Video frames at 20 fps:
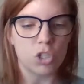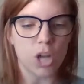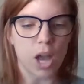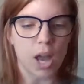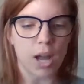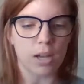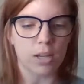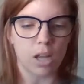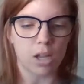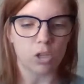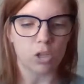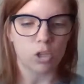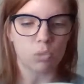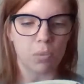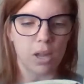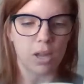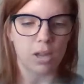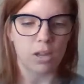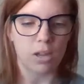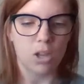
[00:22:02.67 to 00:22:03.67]
Jack nudged
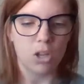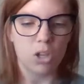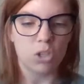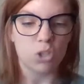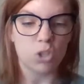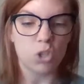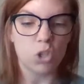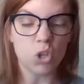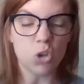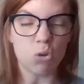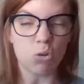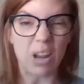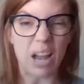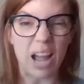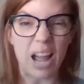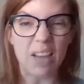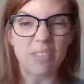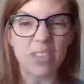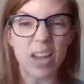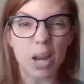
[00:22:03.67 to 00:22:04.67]
me. "Dude,
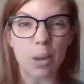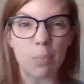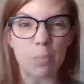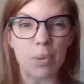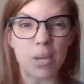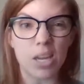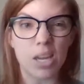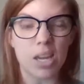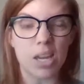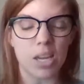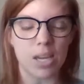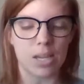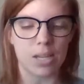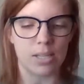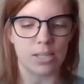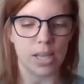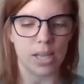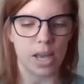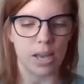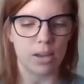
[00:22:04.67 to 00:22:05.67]
I've got to pee," he
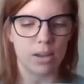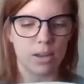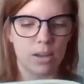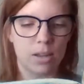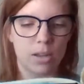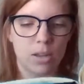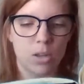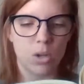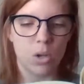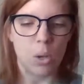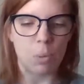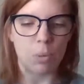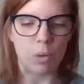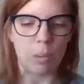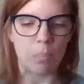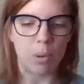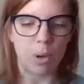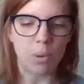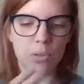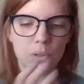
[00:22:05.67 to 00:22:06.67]
said. We
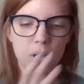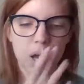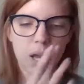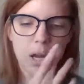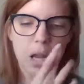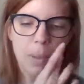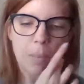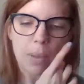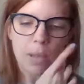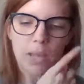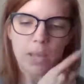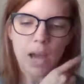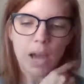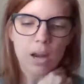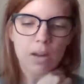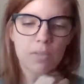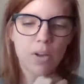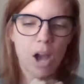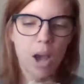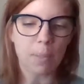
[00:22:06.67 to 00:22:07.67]
both got up and
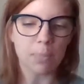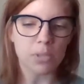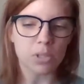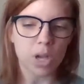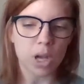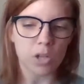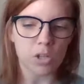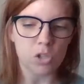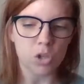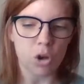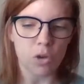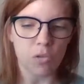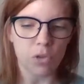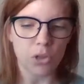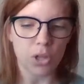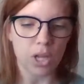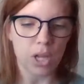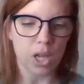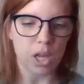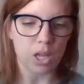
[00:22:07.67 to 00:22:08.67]
kind of hopscotched over
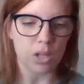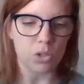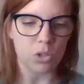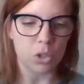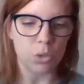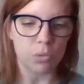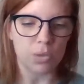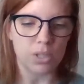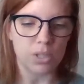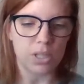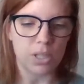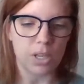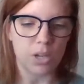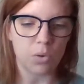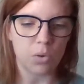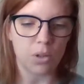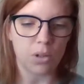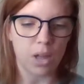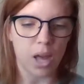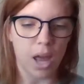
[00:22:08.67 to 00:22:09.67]
the kids who were sitting
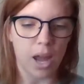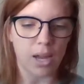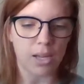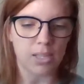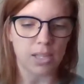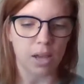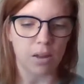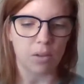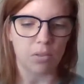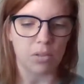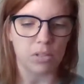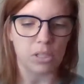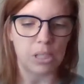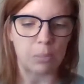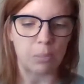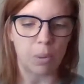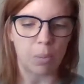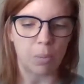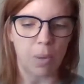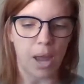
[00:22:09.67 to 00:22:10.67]
or lying down on the
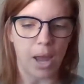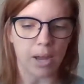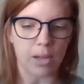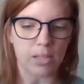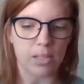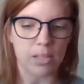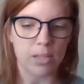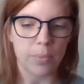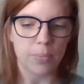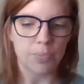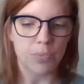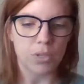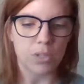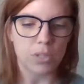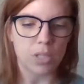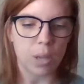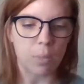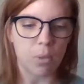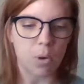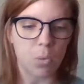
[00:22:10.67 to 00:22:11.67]
sleeping bags.
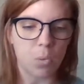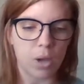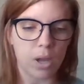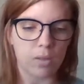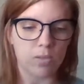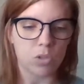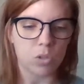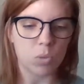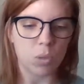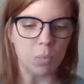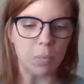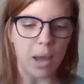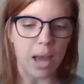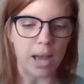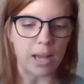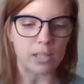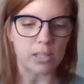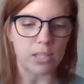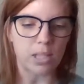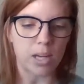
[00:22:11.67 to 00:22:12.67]
Summer waved as we
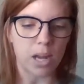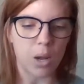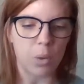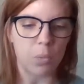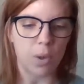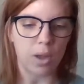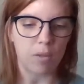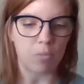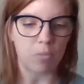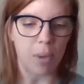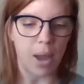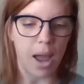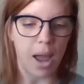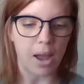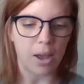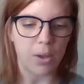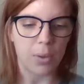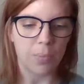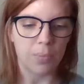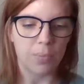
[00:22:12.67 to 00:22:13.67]
passed, and I waved back.